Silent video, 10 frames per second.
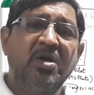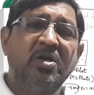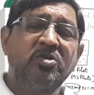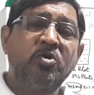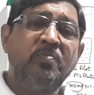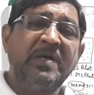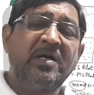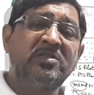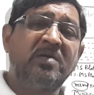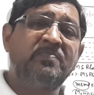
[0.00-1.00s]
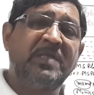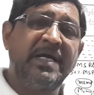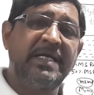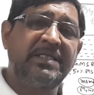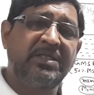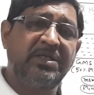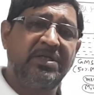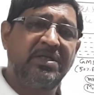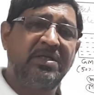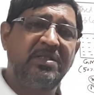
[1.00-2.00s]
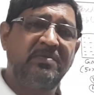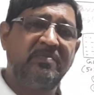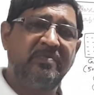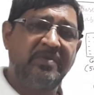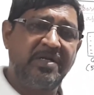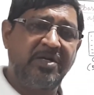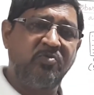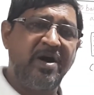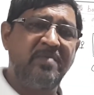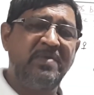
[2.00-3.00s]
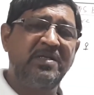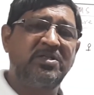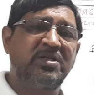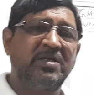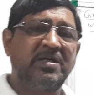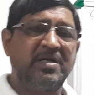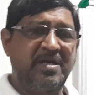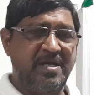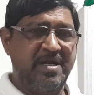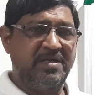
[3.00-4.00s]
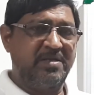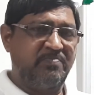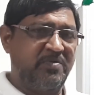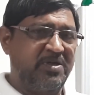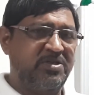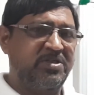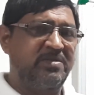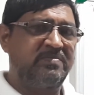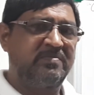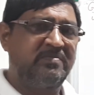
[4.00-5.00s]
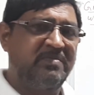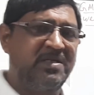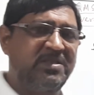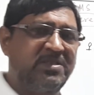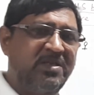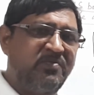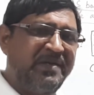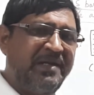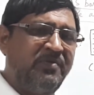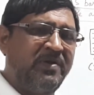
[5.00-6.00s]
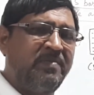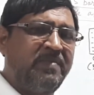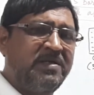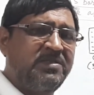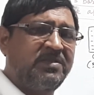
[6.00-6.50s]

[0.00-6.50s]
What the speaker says: So because of that, the requirement and the production by touching only one bud,